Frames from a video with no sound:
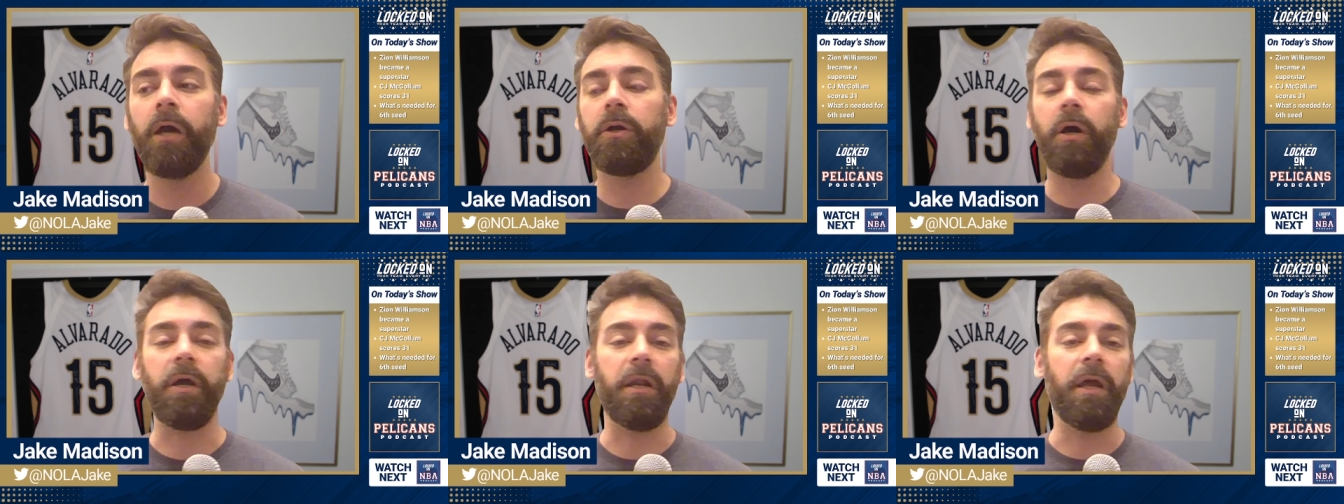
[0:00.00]

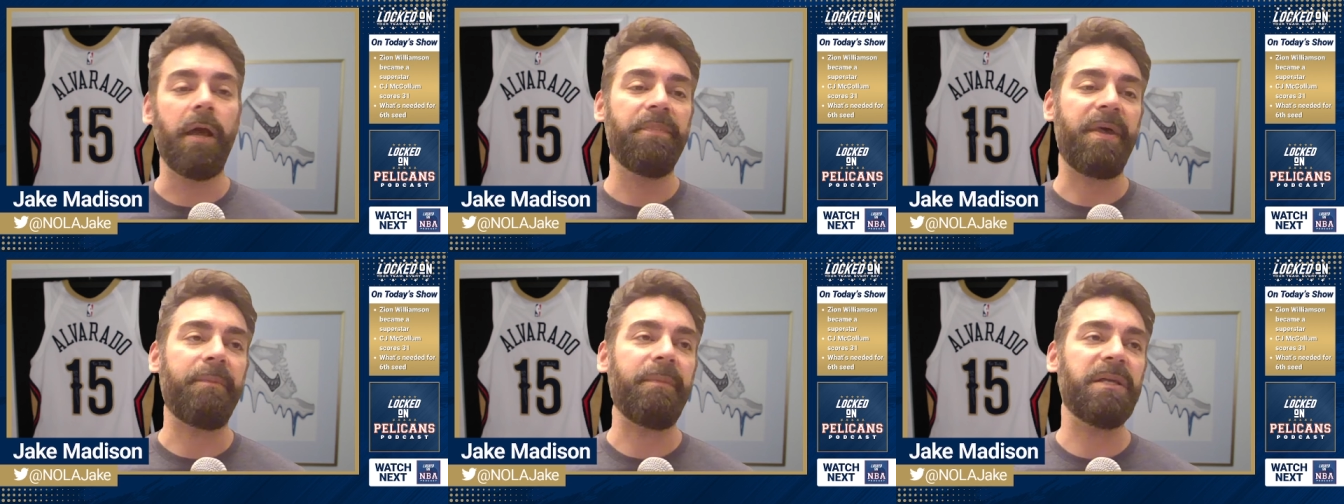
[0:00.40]
Good.
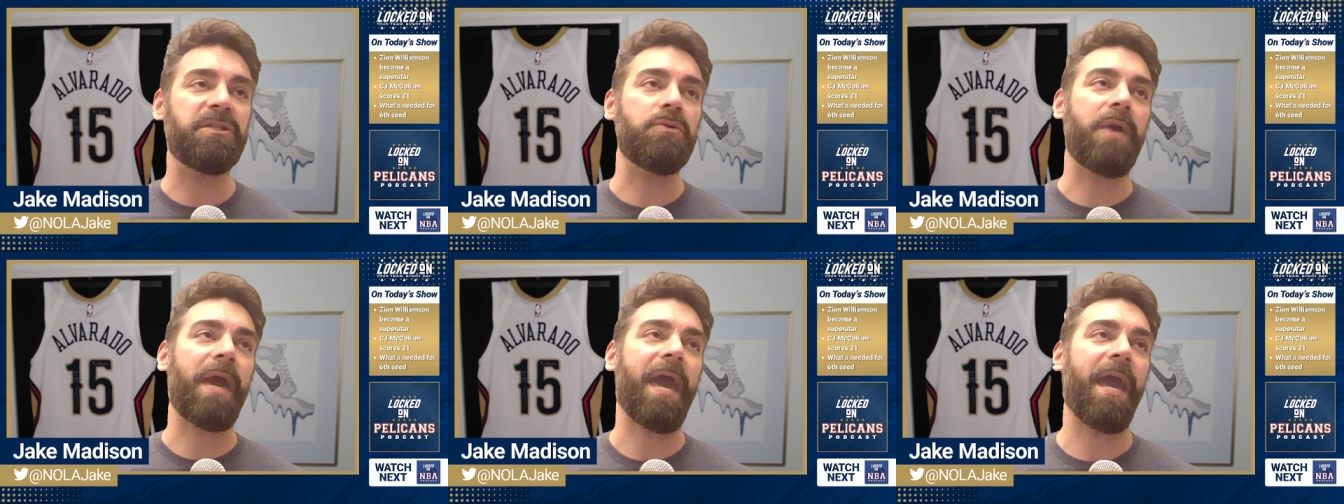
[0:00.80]
That means
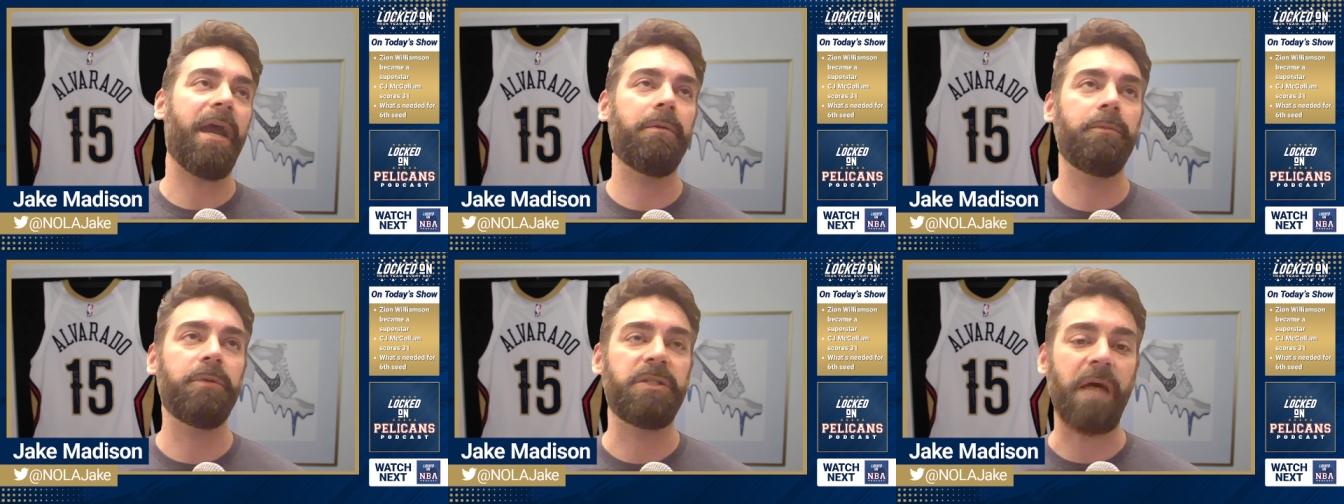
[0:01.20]
you
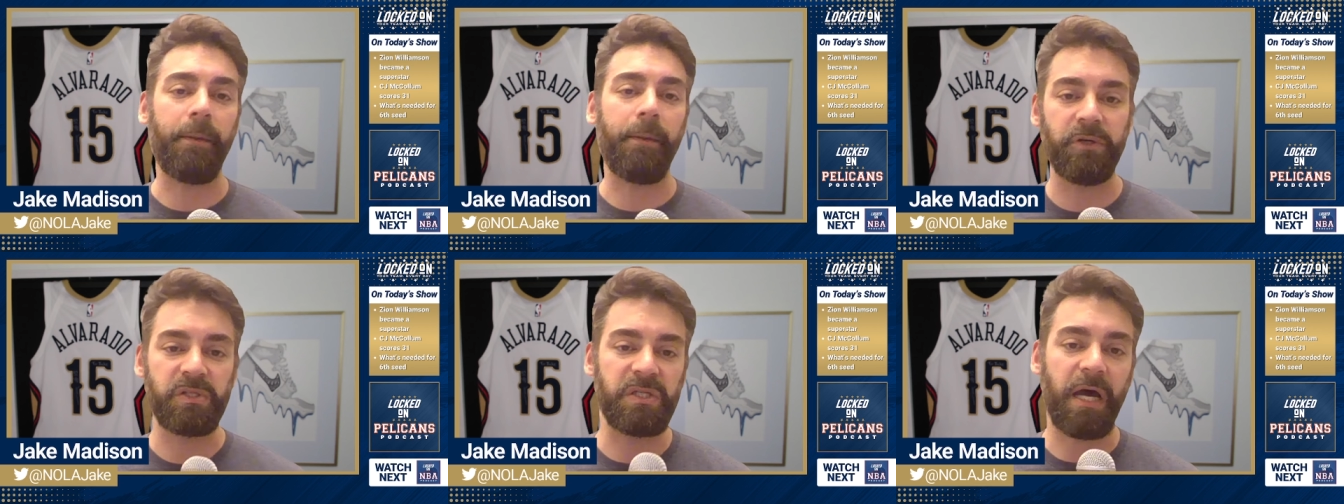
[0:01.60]
can't
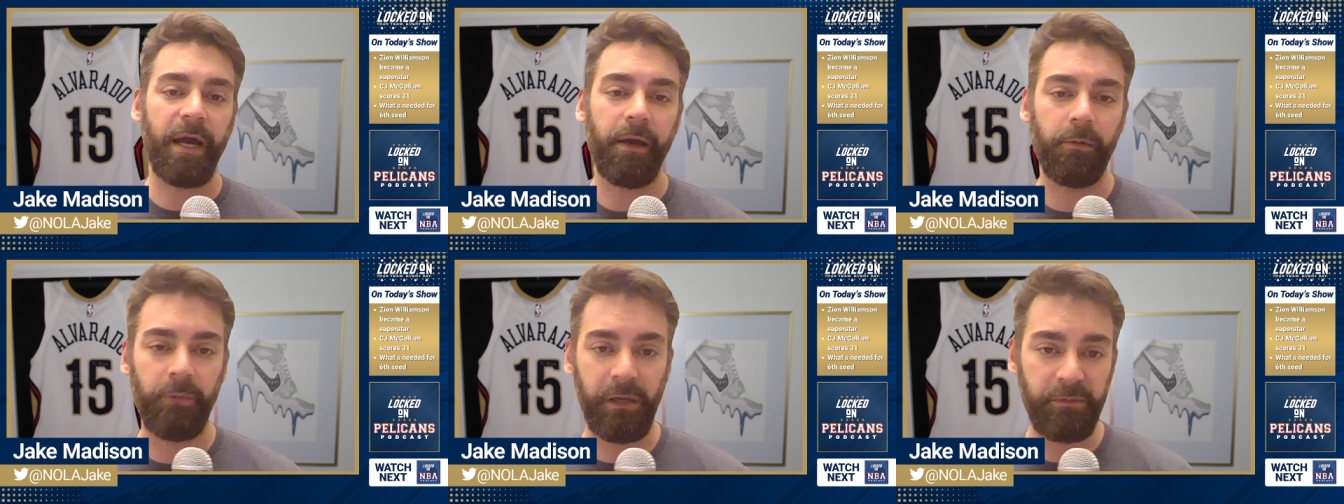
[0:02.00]
double
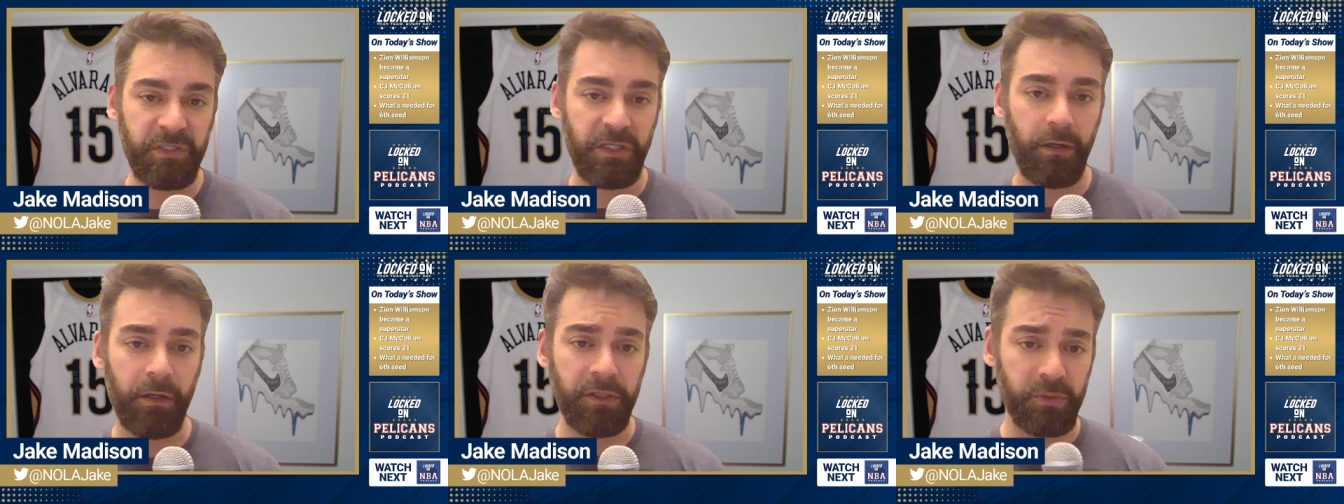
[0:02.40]
Zion
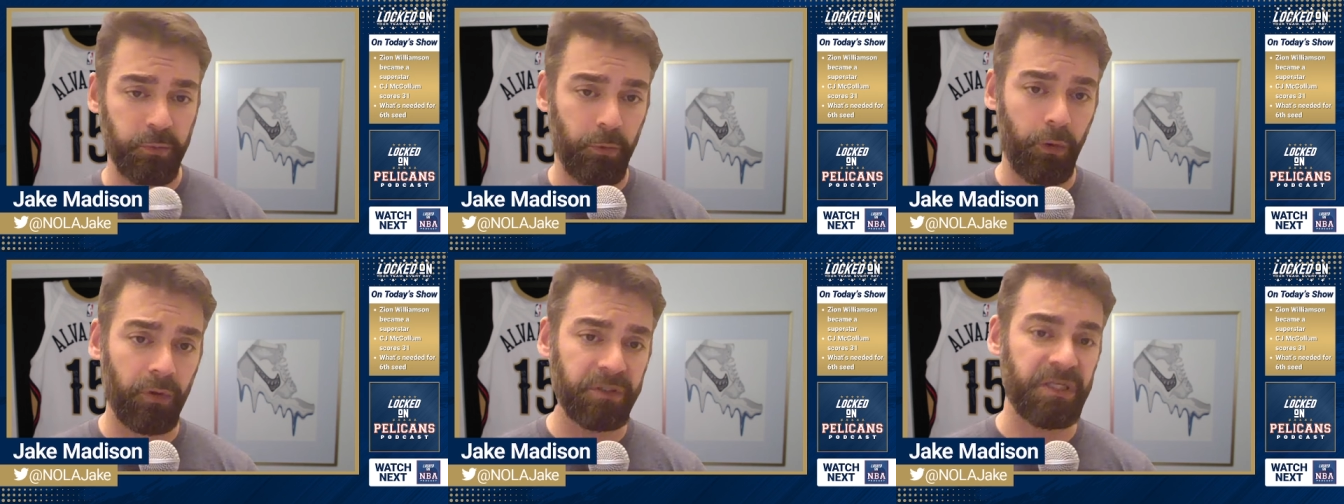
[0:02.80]
Williamson on his
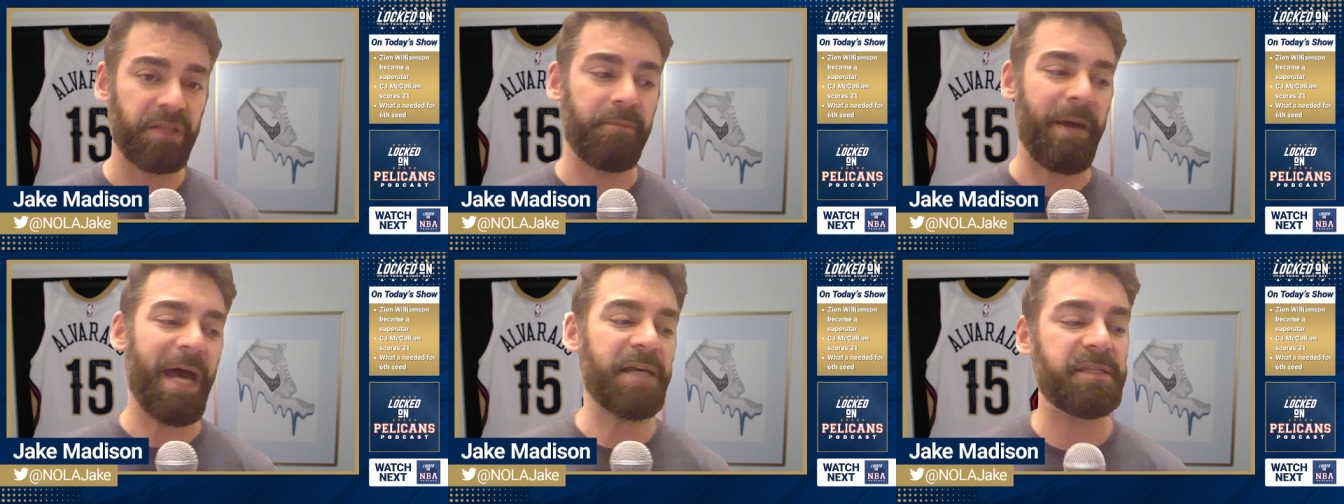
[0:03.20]
roll to
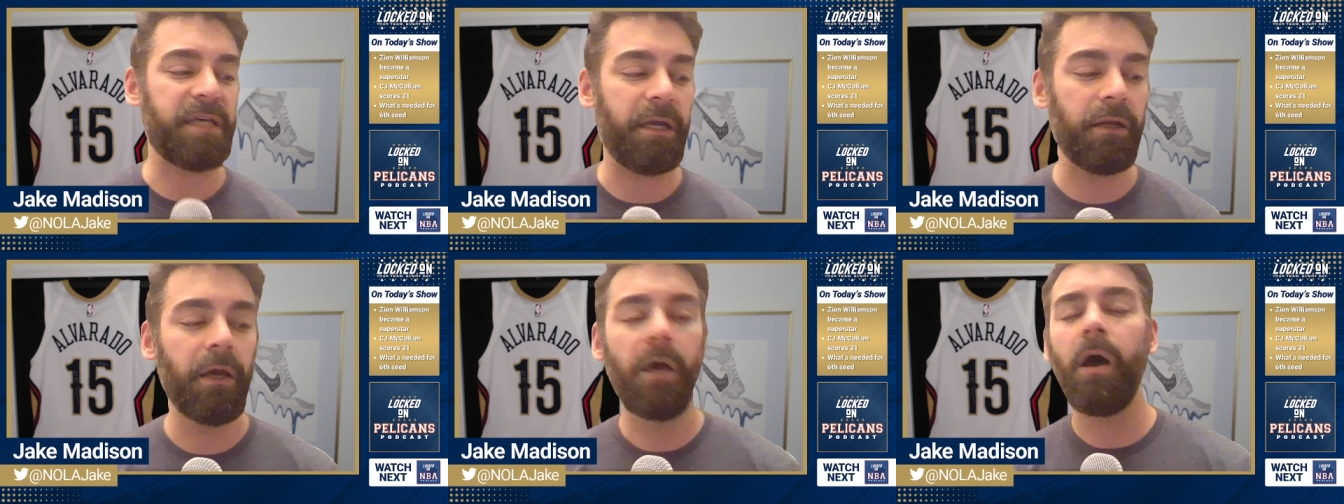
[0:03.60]
the
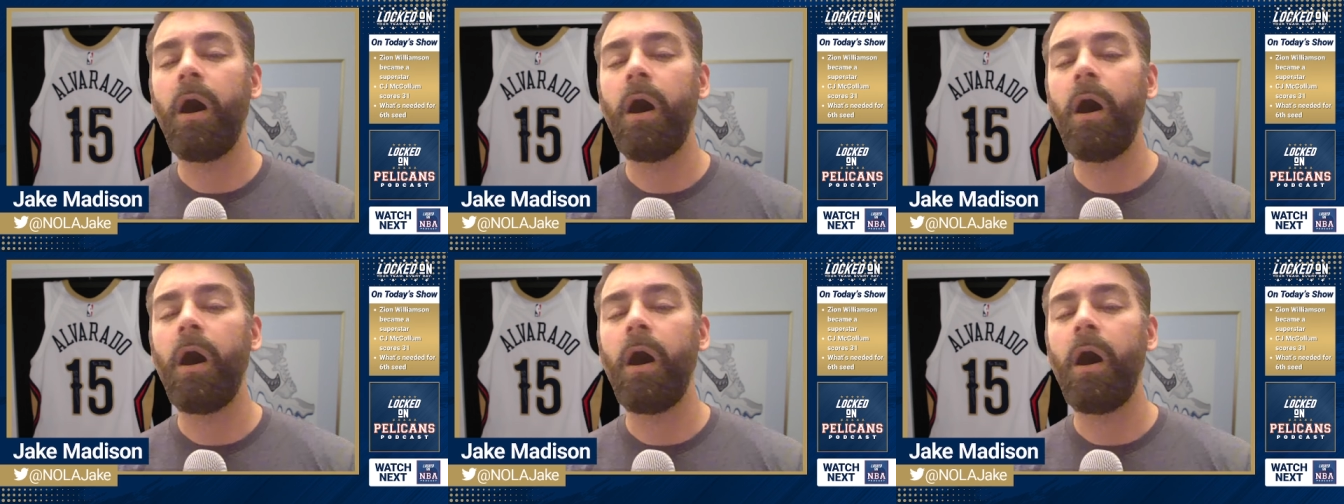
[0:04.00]
basket.